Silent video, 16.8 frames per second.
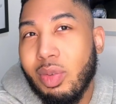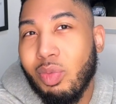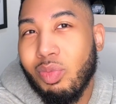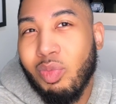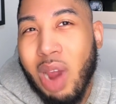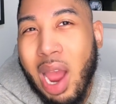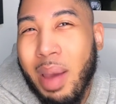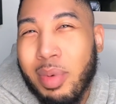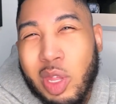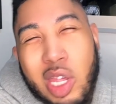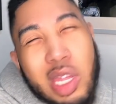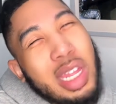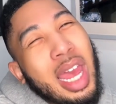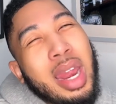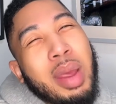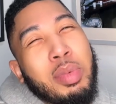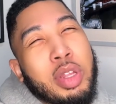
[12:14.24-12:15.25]
Robyn's just
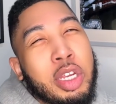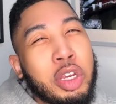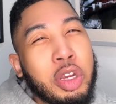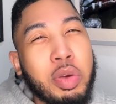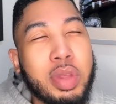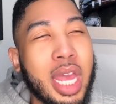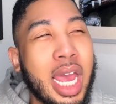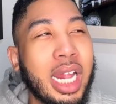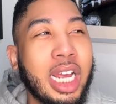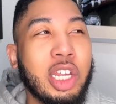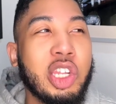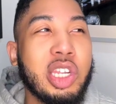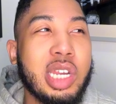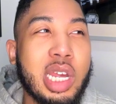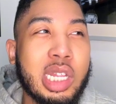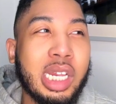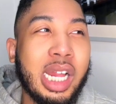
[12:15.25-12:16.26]
not able to do that. Like,
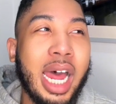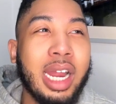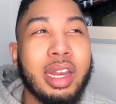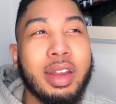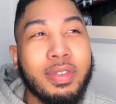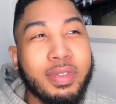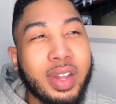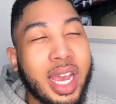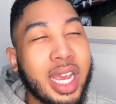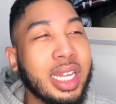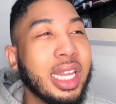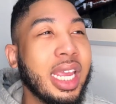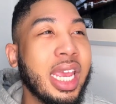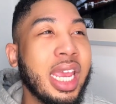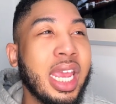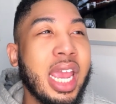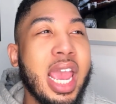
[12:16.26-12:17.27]
she does a lot of
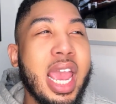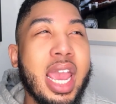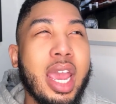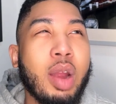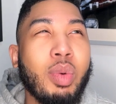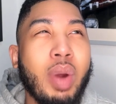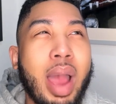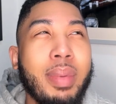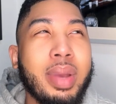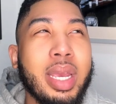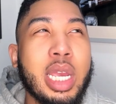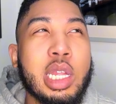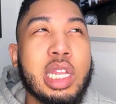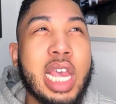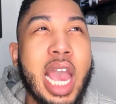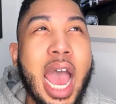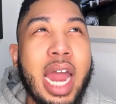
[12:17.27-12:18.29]
deflecting, and Robyn
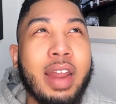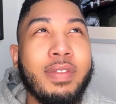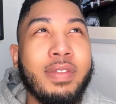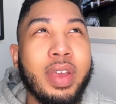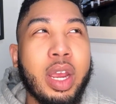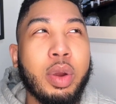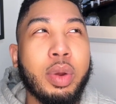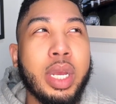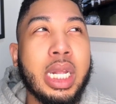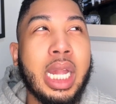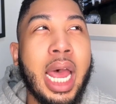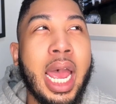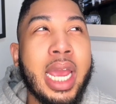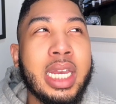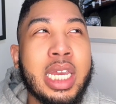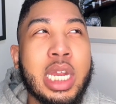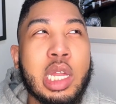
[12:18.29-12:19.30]
gets kind of very,
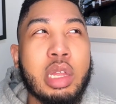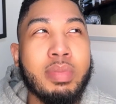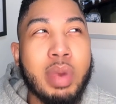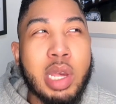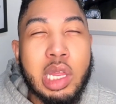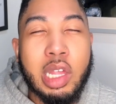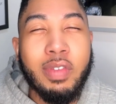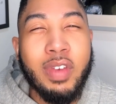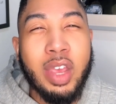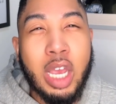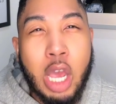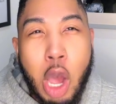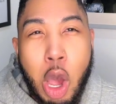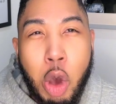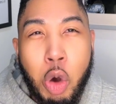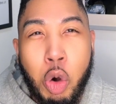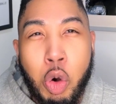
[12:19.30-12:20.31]
like, dismissive and
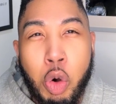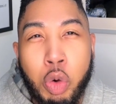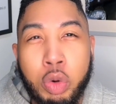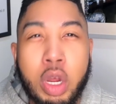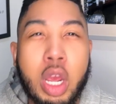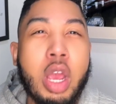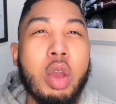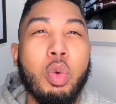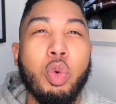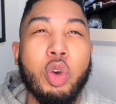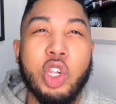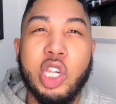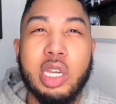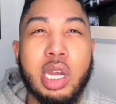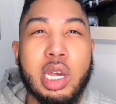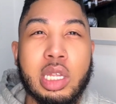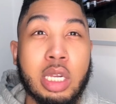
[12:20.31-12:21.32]
cold when
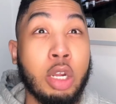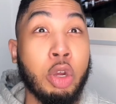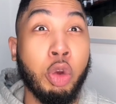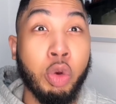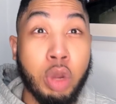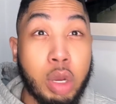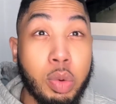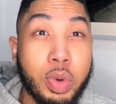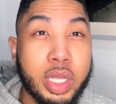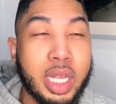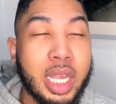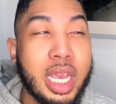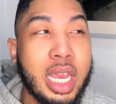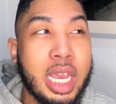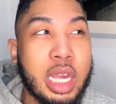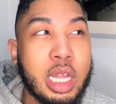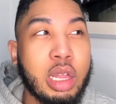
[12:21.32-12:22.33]
she doesn't agree with
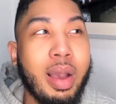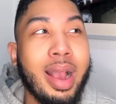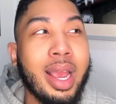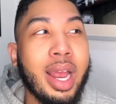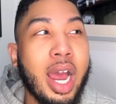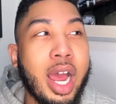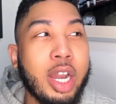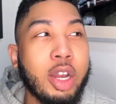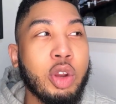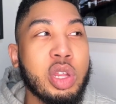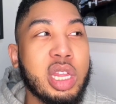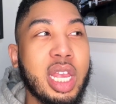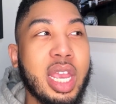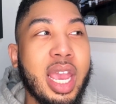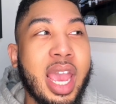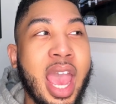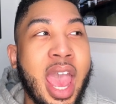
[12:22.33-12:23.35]
things. So I can
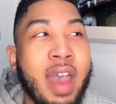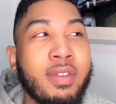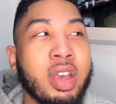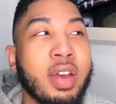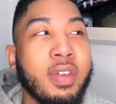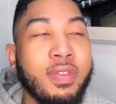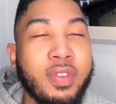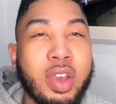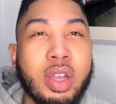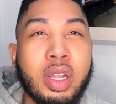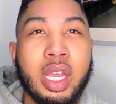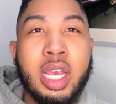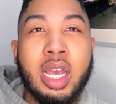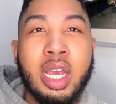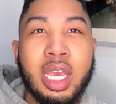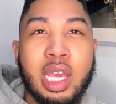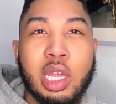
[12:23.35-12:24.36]
understand having a
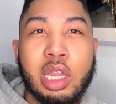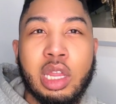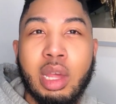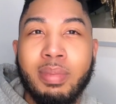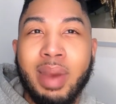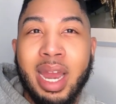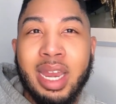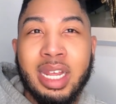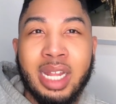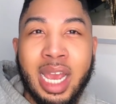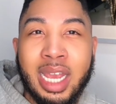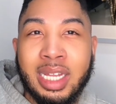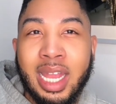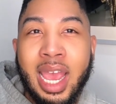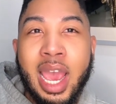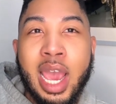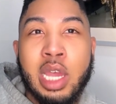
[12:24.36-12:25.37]
feeling against somebody
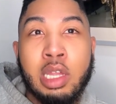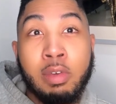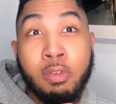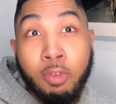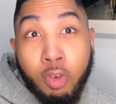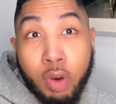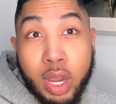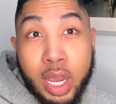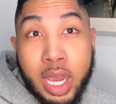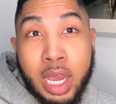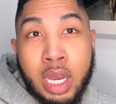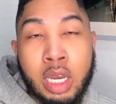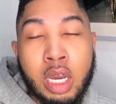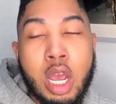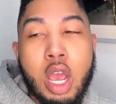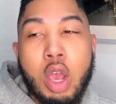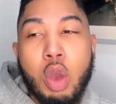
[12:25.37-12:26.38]
like that as a
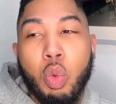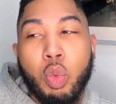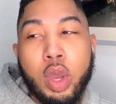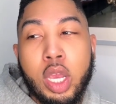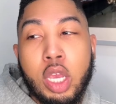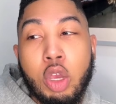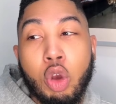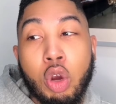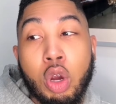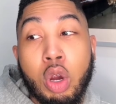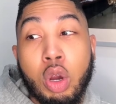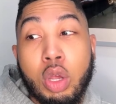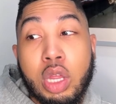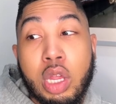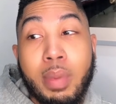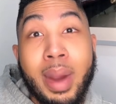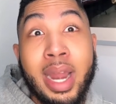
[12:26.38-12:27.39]
friend when
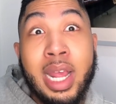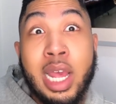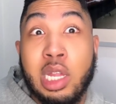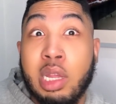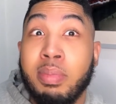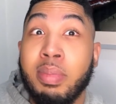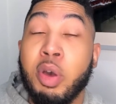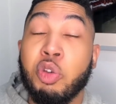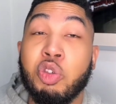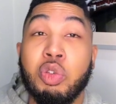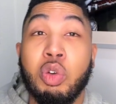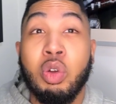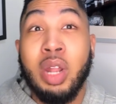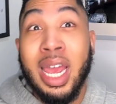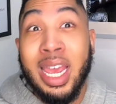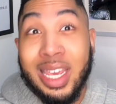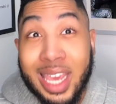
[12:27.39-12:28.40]
you're somebody that's
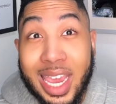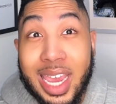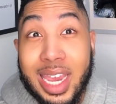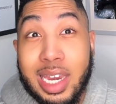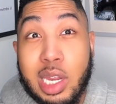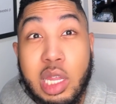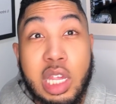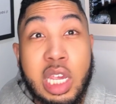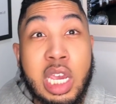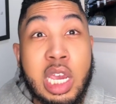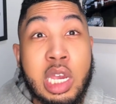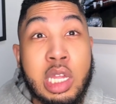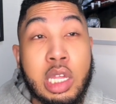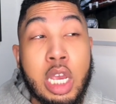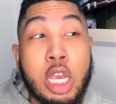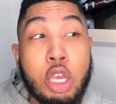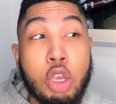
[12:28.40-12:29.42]
emotional like Candiace
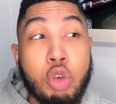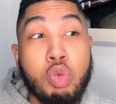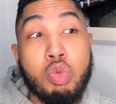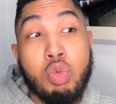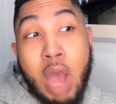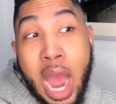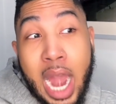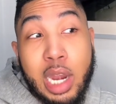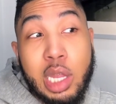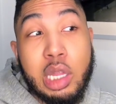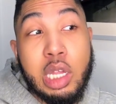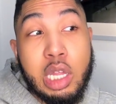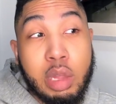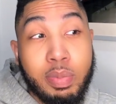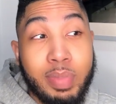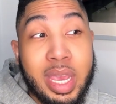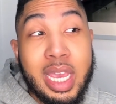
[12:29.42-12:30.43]
is, and you honestly
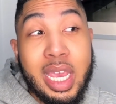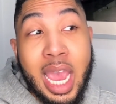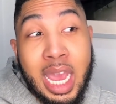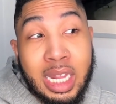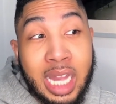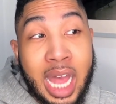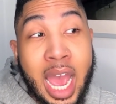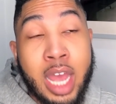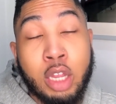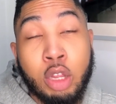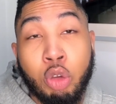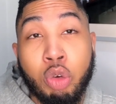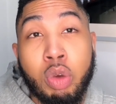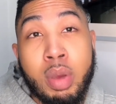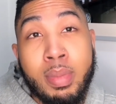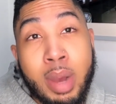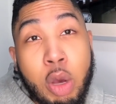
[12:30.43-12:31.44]
speak a lot
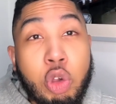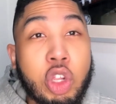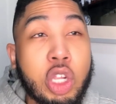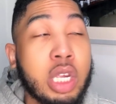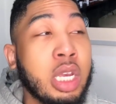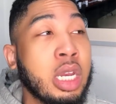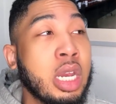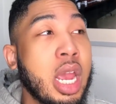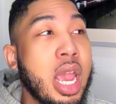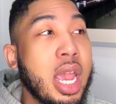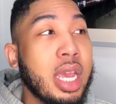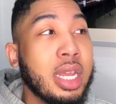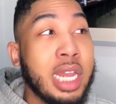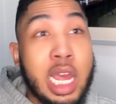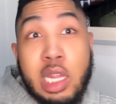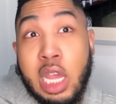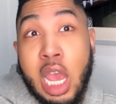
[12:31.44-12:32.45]
through emotion.
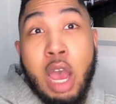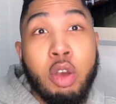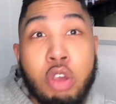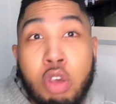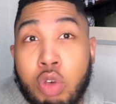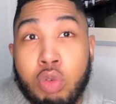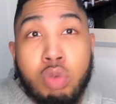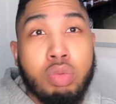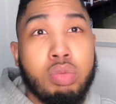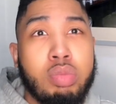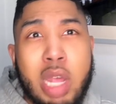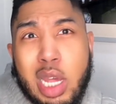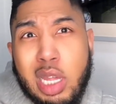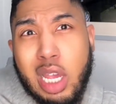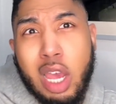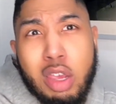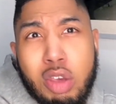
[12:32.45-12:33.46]
That's how you
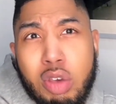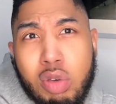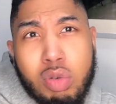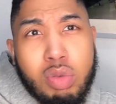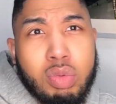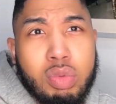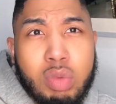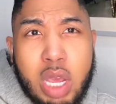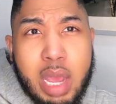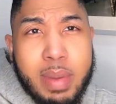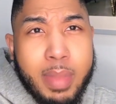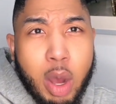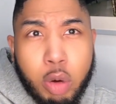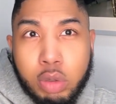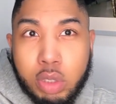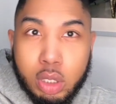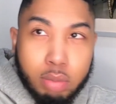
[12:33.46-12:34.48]

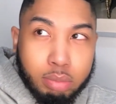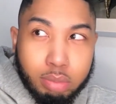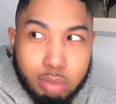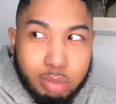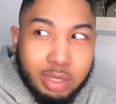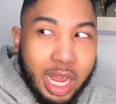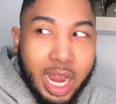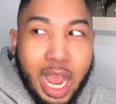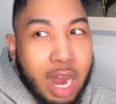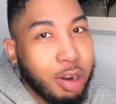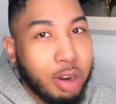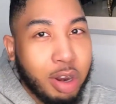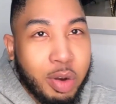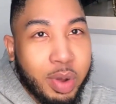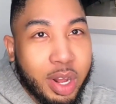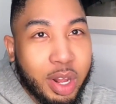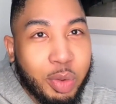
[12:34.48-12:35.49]
emote. Like, I don't
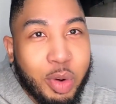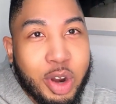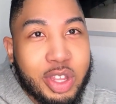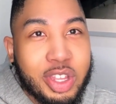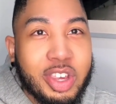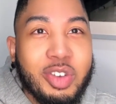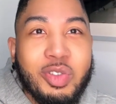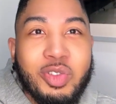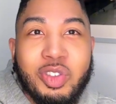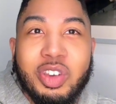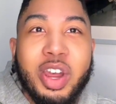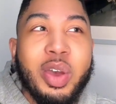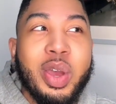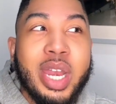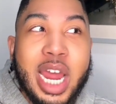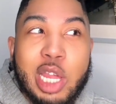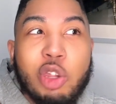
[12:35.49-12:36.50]
know what other words to use,
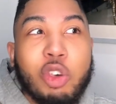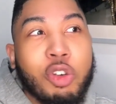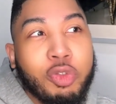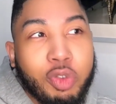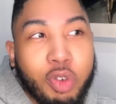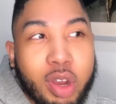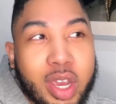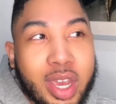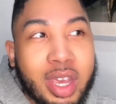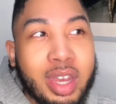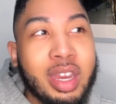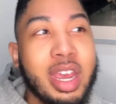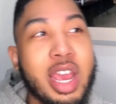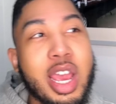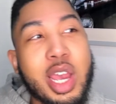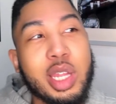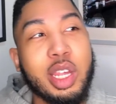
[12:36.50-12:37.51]
and that's your friend.
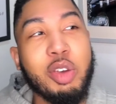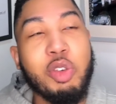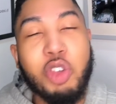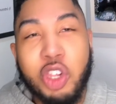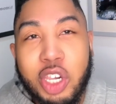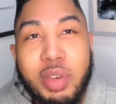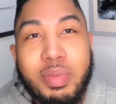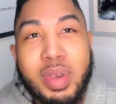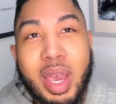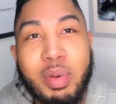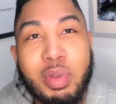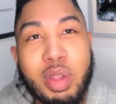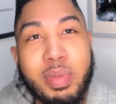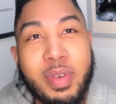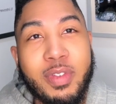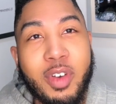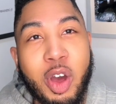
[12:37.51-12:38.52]
So you should be able
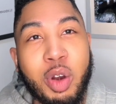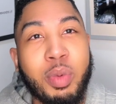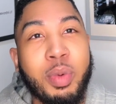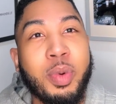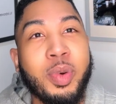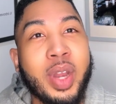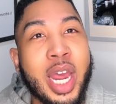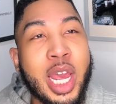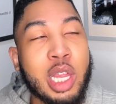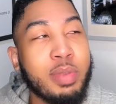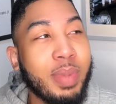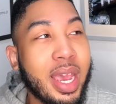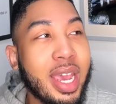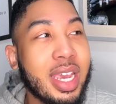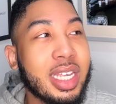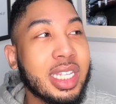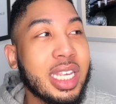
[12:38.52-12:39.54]
to be vulnerable in that
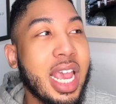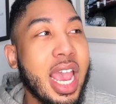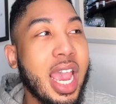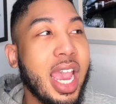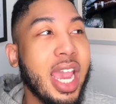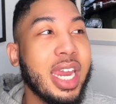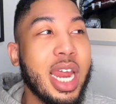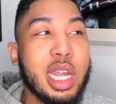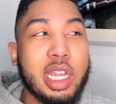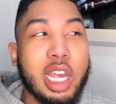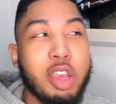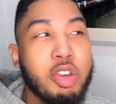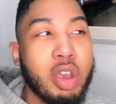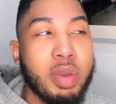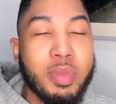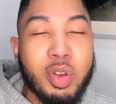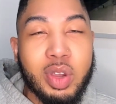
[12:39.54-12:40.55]
space. And that's how
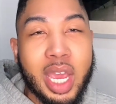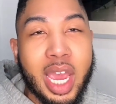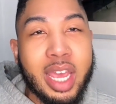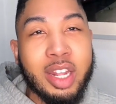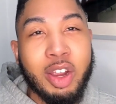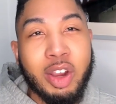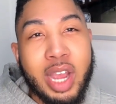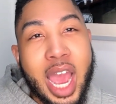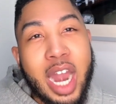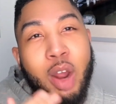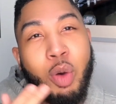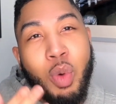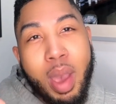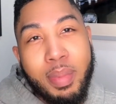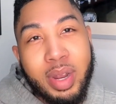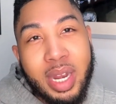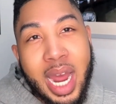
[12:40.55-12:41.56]
you communicate, and they're kind of
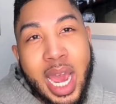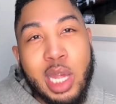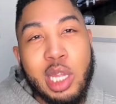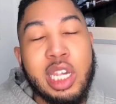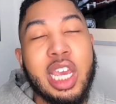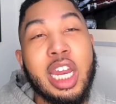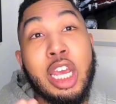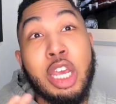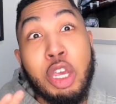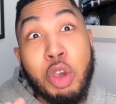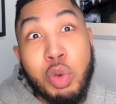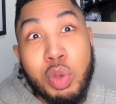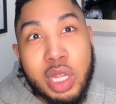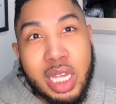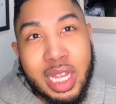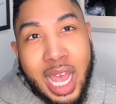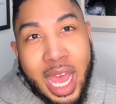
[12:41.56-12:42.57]
weaponizing it and
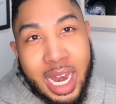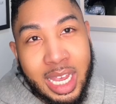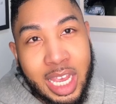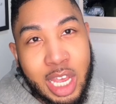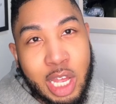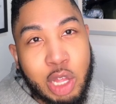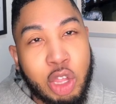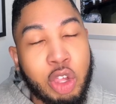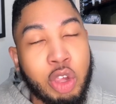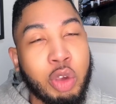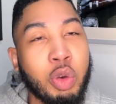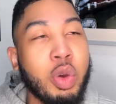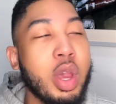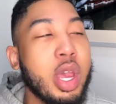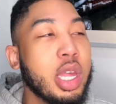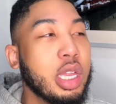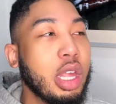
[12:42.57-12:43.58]
using that against you.
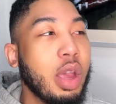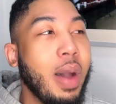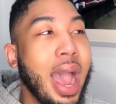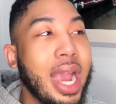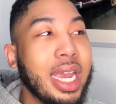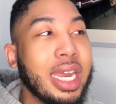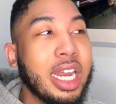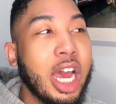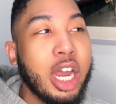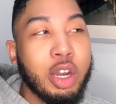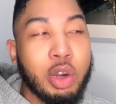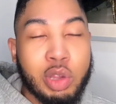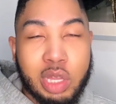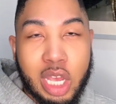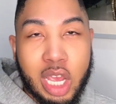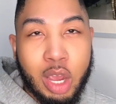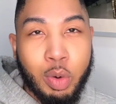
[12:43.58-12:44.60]
So I can
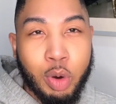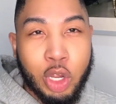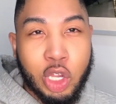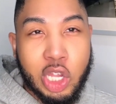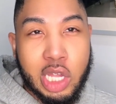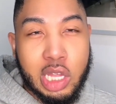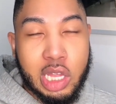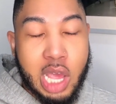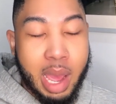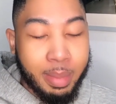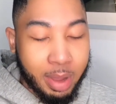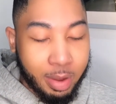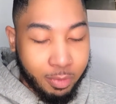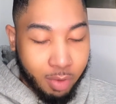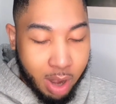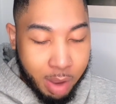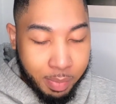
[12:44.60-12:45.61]
understand where she's coming
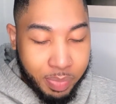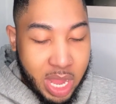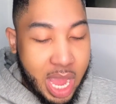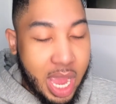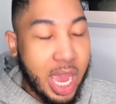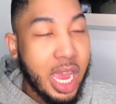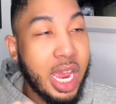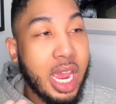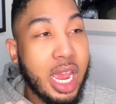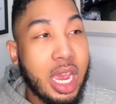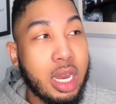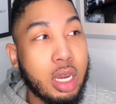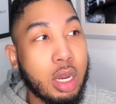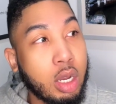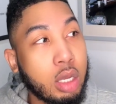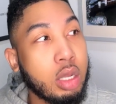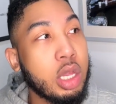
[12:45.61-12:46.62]
from.
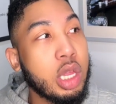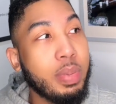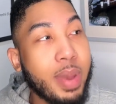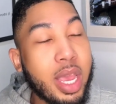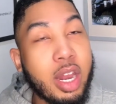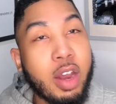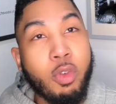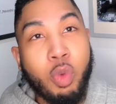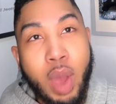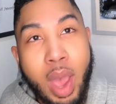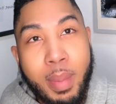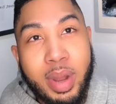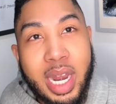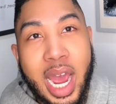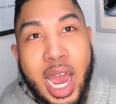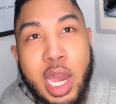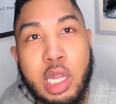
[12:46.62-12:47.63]
And speaking of
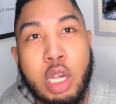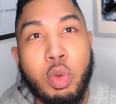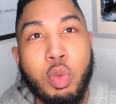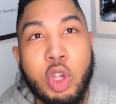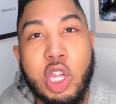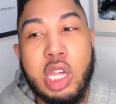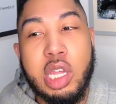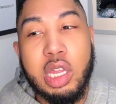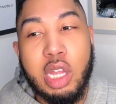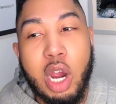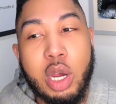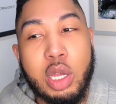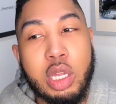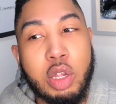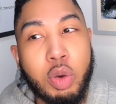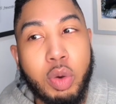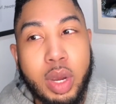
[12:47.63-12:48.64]
weaponizing, when she
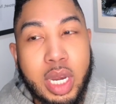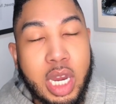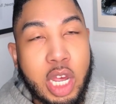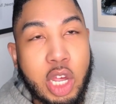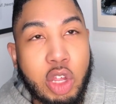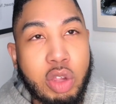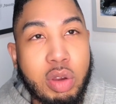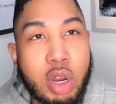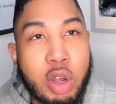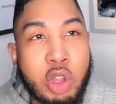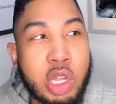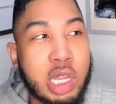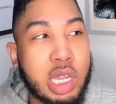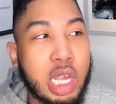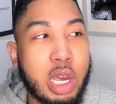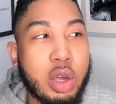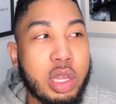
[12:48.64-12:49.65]
starts doing this,
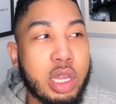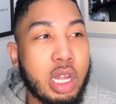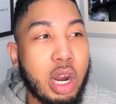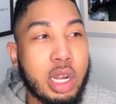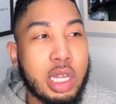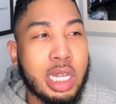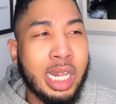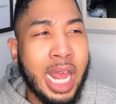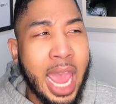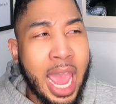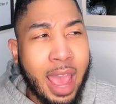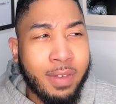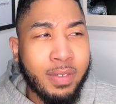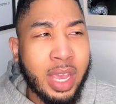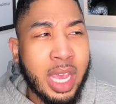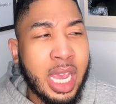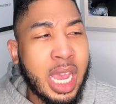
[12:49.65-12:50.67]
Giselle starts
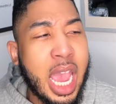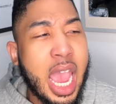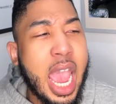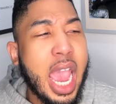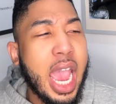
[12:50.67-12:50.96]
laughing.